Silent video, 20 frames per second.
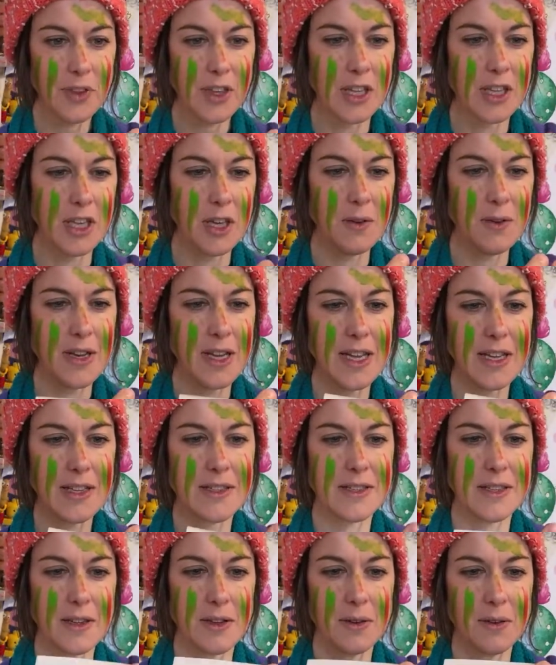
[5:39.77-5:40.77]
you need
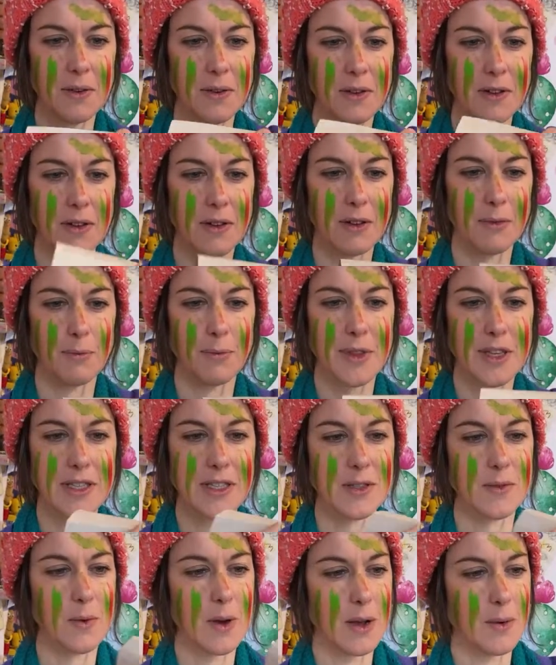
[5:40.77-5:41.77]
to, this
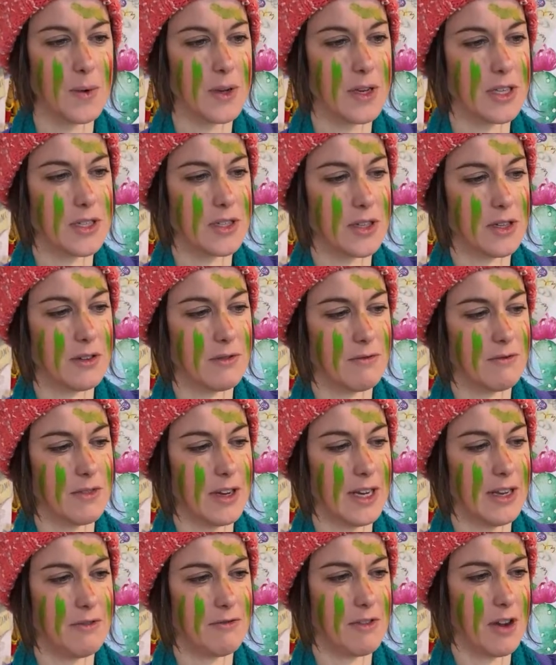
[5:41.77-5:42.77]
is why we shouldn't
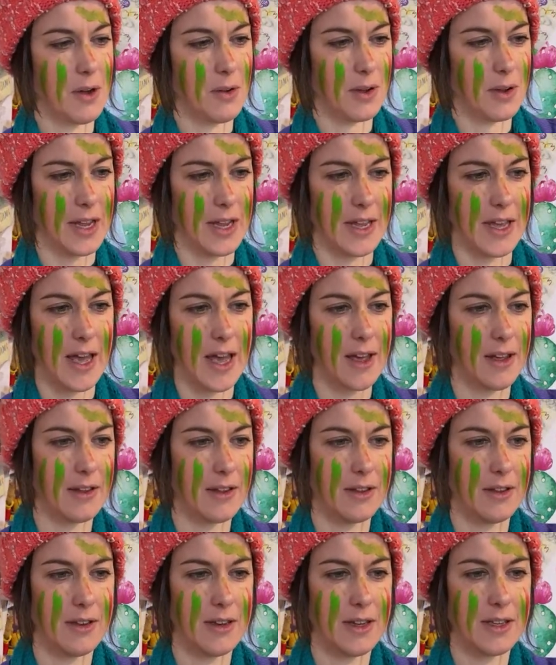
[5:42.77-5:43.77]
really roll it yet,
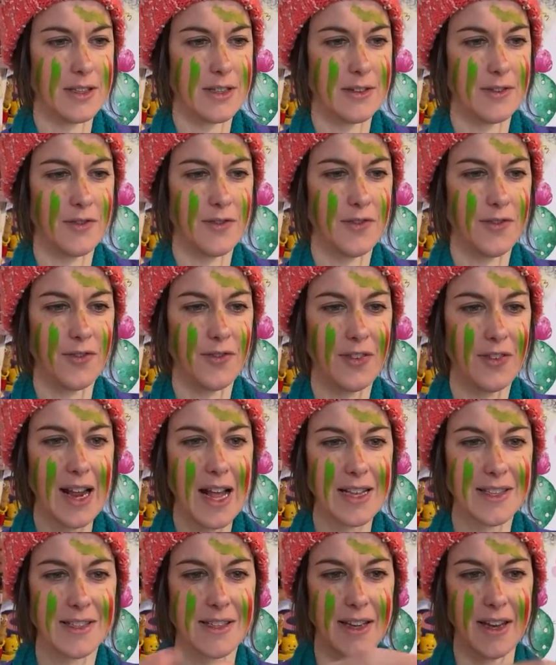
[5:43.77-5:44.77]
you need to
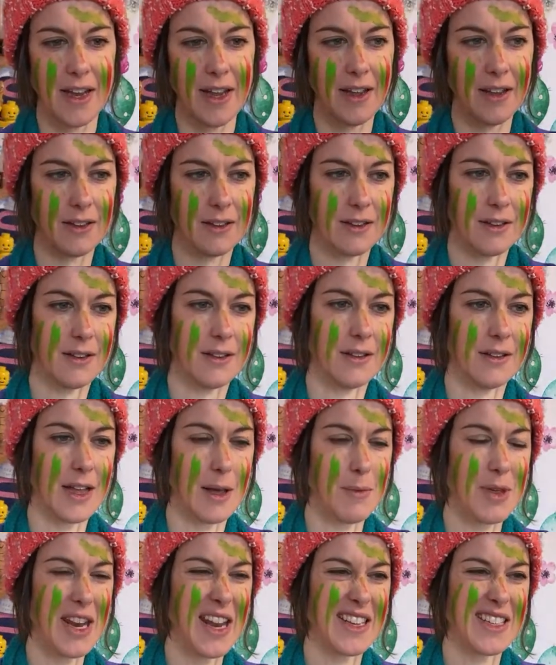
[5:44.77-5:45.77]
flatten it. I
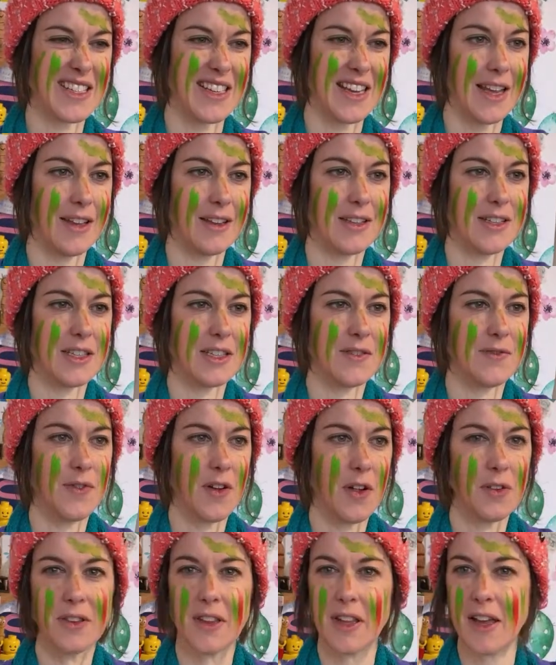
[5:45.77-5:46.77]
mean, actually, just
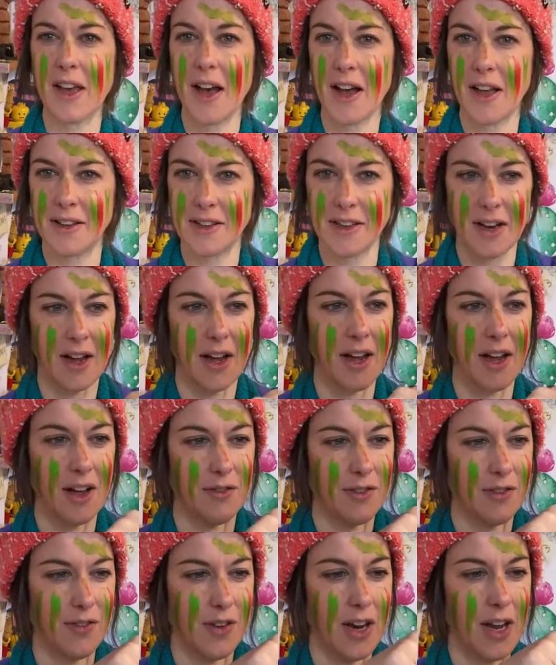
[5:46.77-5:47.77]
fold the card in
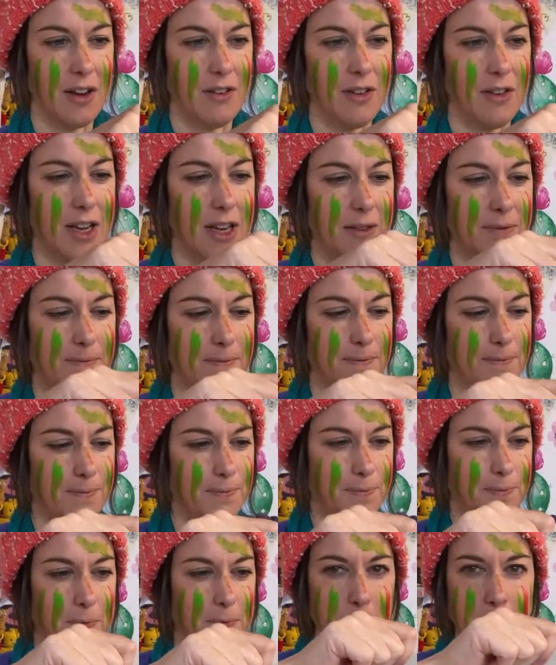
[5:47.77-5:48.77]
half, if you like, really.
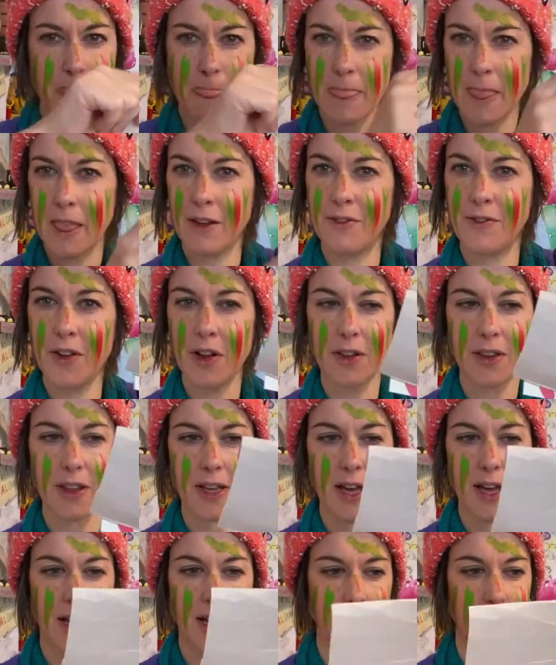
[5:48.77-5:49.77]
Fold the
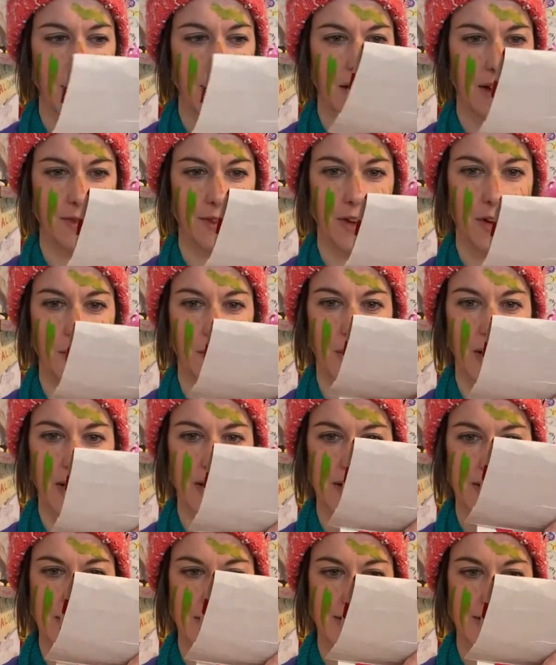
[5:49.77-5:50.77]
card in half long
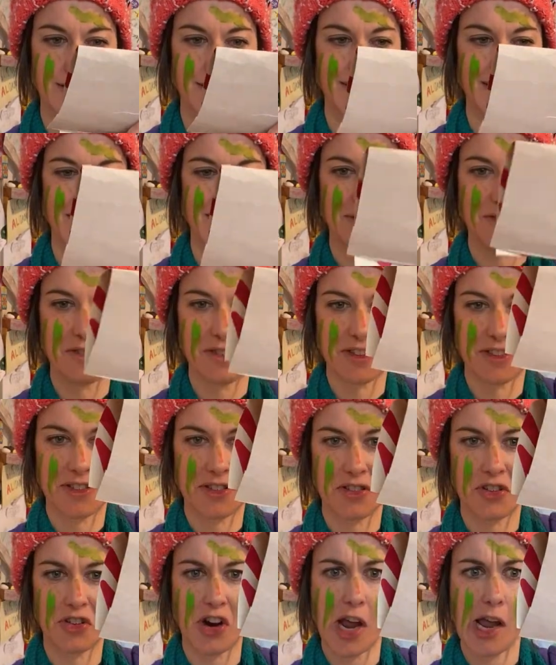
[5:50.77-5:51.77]
ways, make sure it's
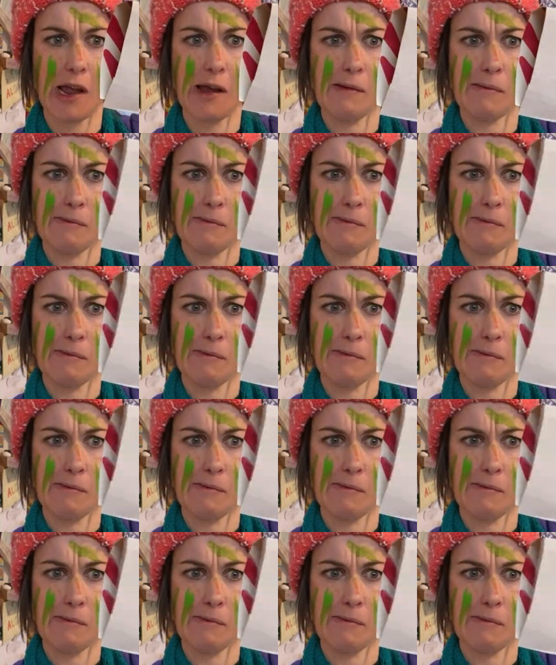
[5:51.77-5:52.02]
straight.